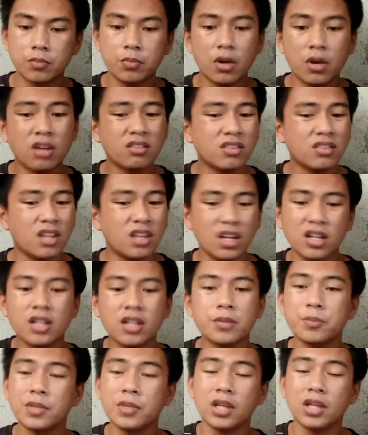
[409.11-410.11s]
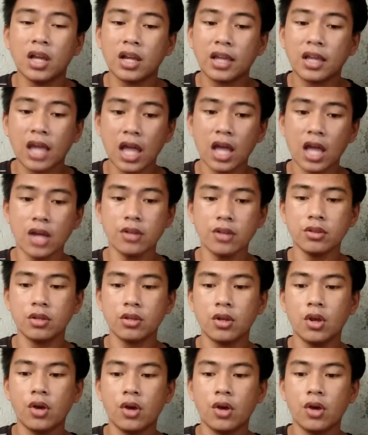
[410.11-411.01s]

but they not be account